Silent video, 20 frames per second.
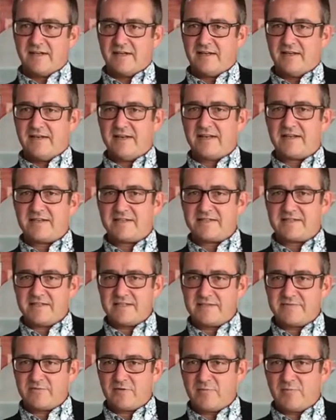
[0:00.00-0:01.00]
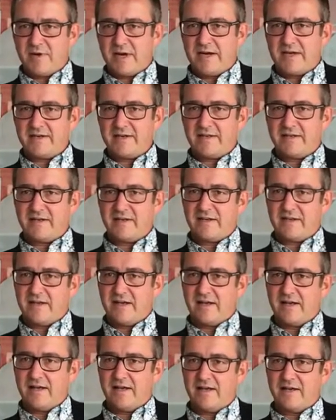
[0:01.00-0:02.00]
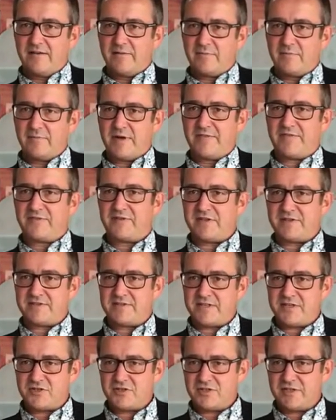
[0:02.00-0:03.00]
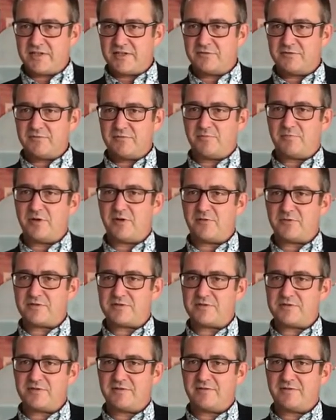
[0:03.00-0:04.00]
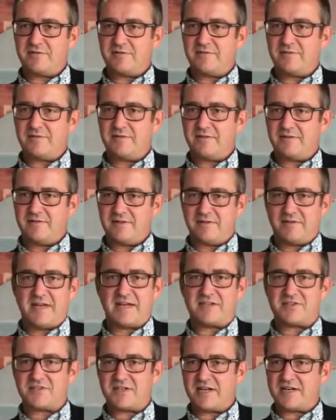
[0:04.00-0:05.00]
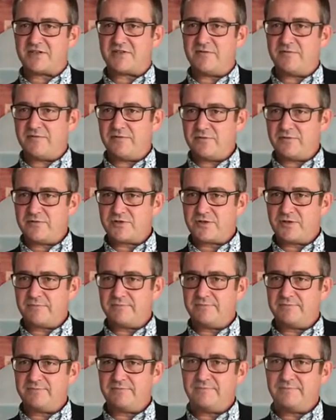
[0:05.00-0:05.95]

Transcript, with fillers: legacies from mining uh, when transitioning to a post extraction future.